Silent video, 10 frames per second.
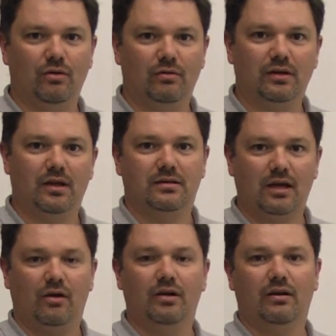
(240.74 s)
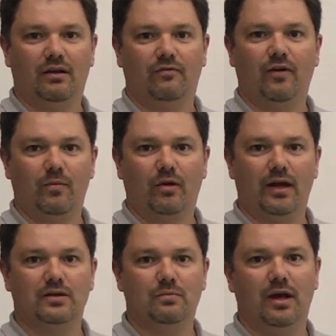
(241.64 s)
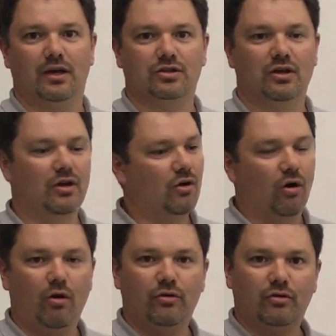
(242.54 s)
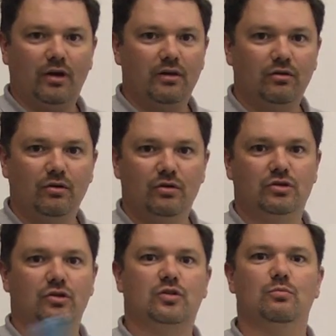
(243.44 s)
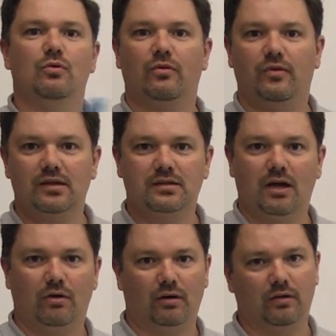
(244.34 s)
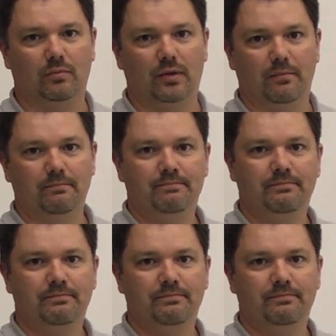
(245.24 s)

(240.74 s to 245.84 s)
coat, and get down into that fiberglass mesh. All you're trying to do is just smooth things out a little bit.